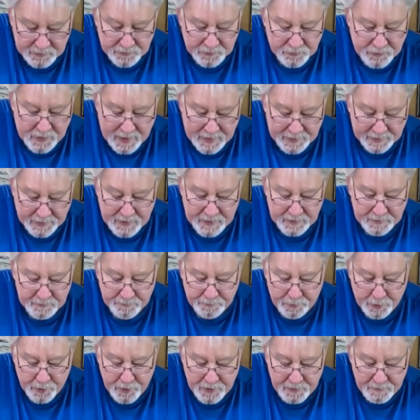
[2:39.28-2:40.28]
Try to get
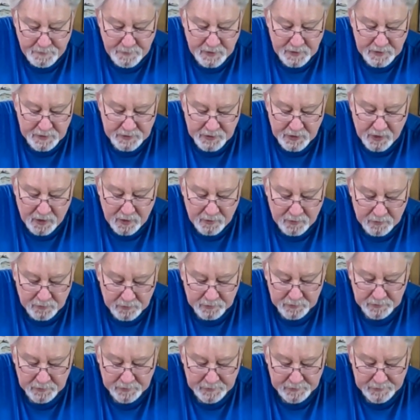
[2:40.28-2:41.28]
them pretty much
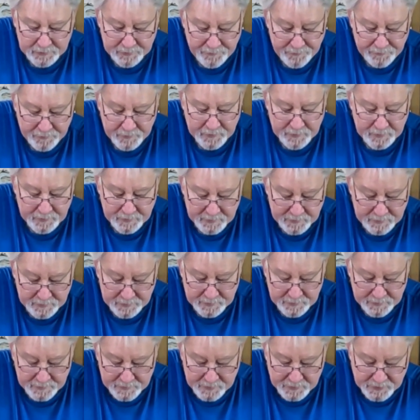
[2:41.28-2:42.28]
all
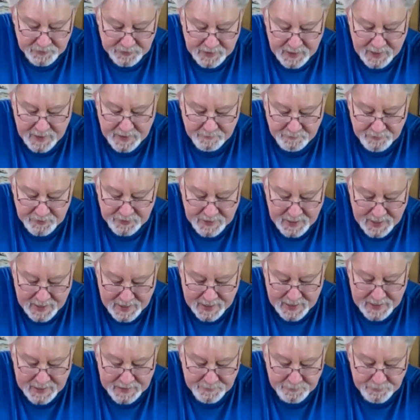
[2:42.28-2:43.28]
the same
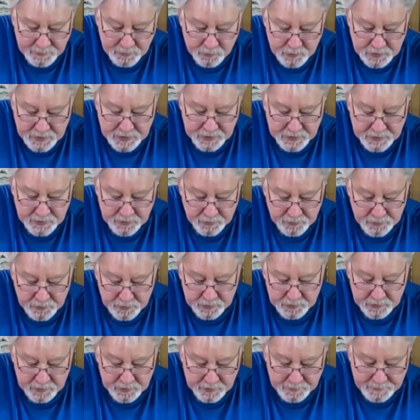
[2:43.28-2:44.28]
size, but we're just going to
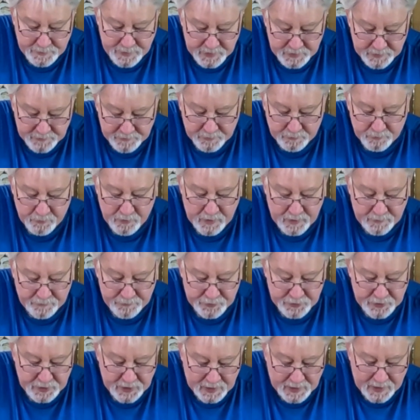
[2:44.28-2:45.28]
do a little bit of a
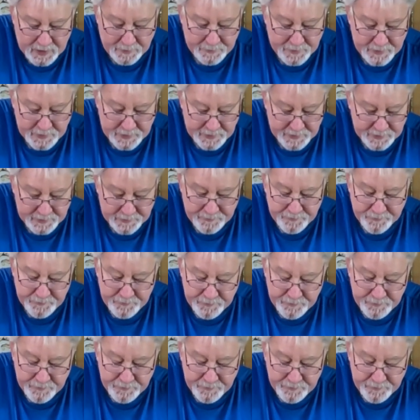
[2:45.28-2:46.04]
rough chop here.